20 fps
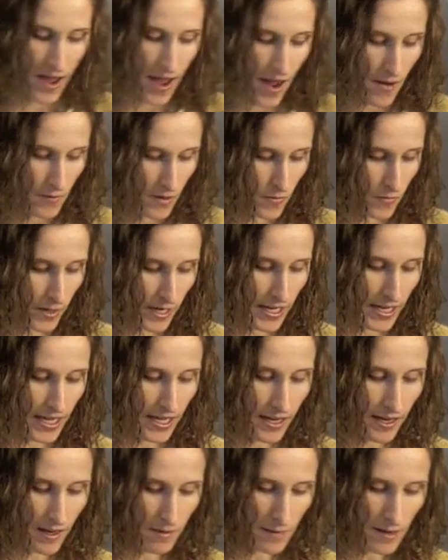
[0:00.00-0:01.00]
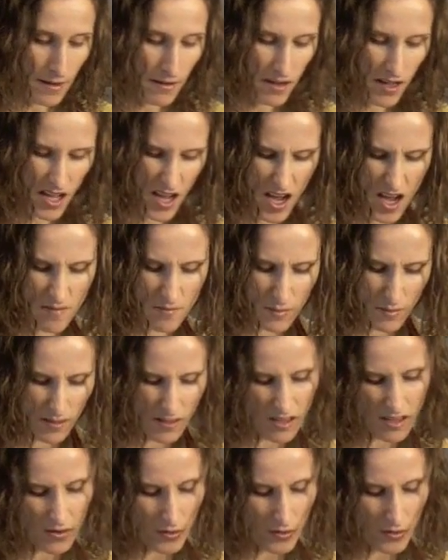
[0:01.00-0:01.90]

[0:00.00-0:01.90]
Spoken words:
And we want to get about a cup